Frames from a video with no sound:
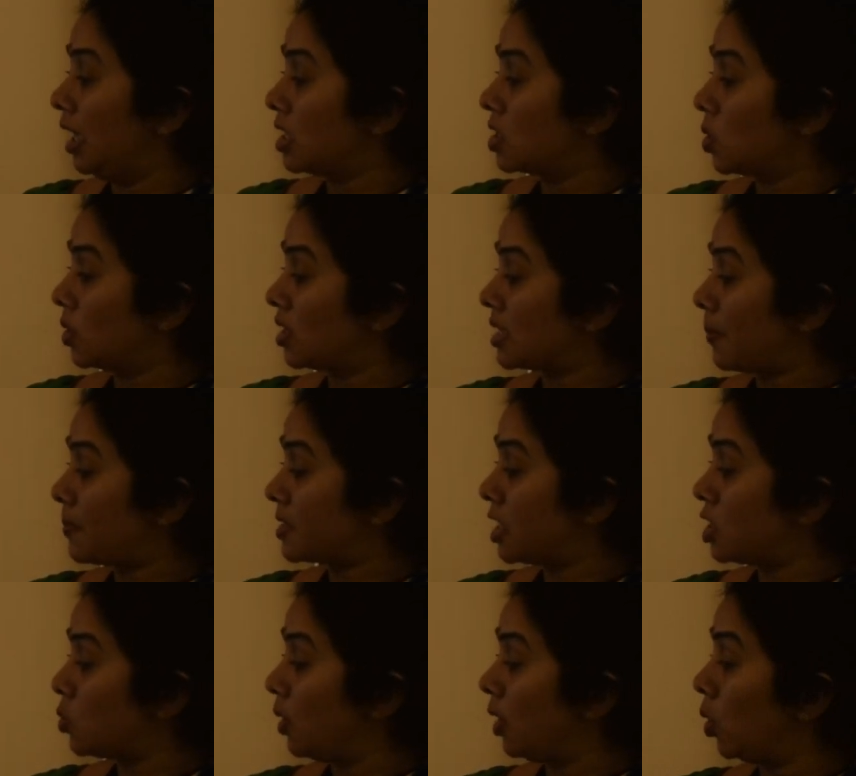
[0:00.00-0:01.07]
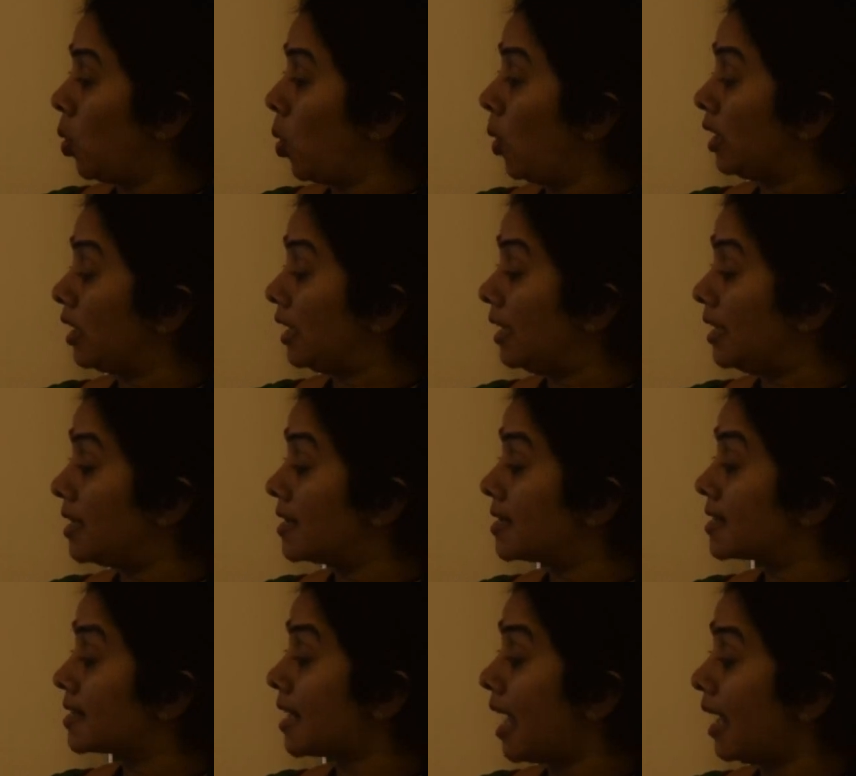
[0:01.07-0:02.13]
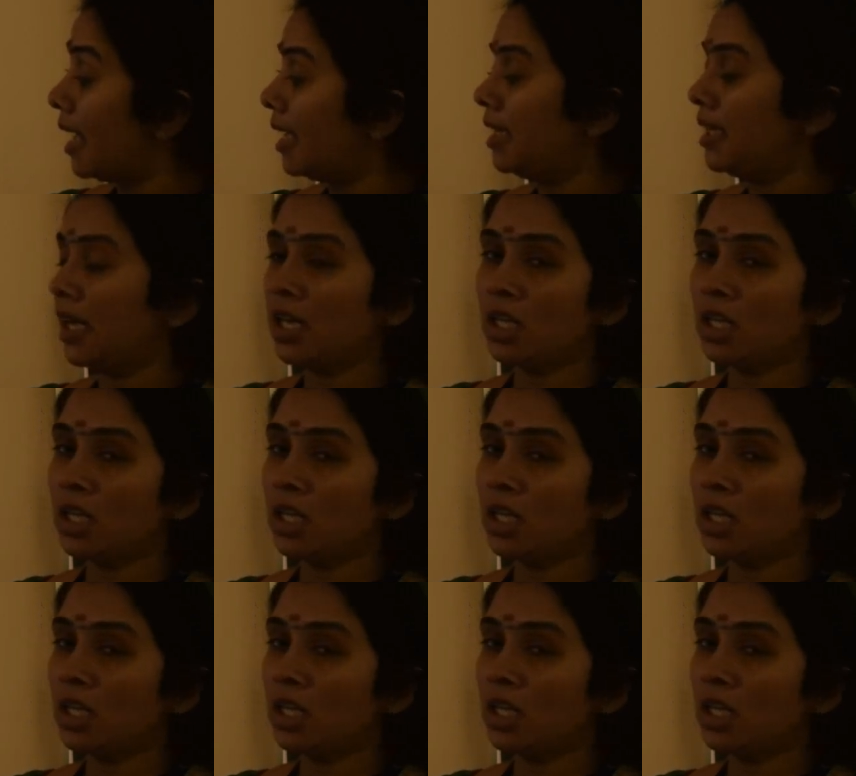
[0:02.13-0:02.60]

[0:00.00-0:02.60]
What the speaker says: So the substance will go inside the